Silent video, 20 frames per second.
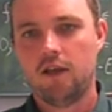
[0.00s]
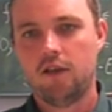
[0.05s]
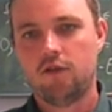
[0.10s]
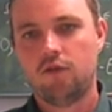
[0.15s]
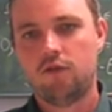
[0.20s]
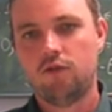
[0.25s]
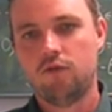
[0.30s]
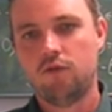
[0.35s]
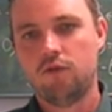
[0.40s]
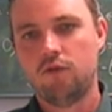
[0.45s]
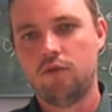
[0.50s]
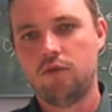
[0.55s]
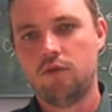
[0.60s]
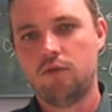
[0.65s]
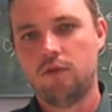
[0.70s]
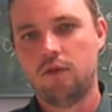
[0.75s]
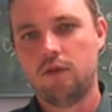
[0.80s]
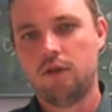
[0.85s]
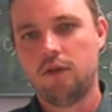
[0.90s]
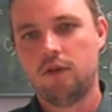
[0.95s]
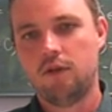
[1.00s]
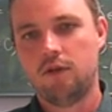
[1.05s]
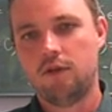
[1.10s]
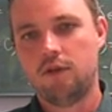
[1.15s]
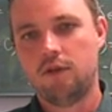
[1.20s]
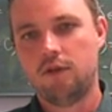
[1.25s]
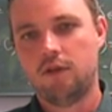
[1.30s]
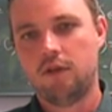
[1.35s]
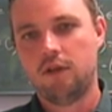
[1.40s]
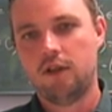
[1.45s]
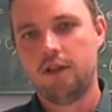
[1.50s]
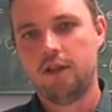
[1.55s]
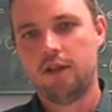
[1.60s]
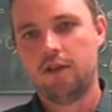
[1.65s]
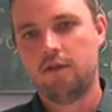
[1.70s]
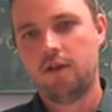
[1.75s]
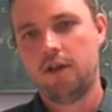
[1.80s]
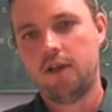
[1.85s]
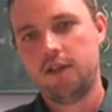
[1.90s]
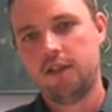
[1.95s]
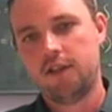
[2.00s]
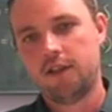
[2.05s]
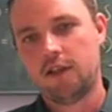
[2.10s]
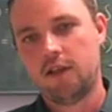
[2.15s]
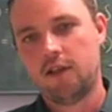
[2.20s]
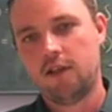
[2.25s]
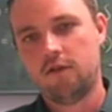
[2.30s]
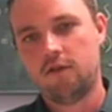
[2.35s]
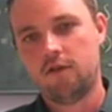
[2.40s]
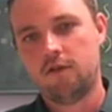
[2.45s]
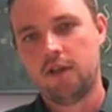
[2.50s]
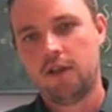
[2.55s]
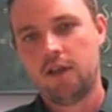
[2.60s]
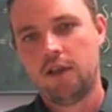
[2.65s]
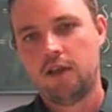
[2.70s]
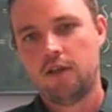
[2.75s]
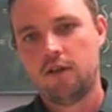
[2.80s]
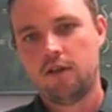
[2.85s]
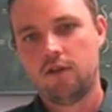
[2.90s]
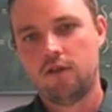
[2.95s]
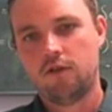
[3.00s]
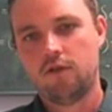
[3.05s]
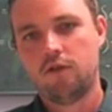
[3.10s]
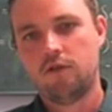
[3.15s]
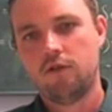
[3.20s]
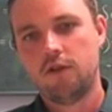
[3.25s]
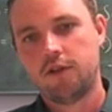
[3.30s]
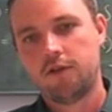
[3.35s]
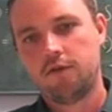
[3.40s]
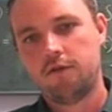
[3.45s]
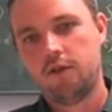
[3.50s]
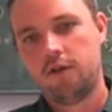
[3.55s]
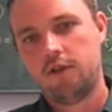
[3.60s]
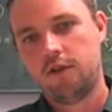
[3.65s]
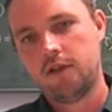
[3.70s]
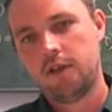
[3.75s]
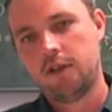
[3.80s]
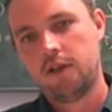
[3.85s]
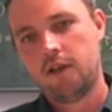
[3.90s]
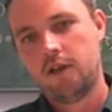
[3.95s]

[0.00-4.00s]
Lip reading: to analyze how Douglas fir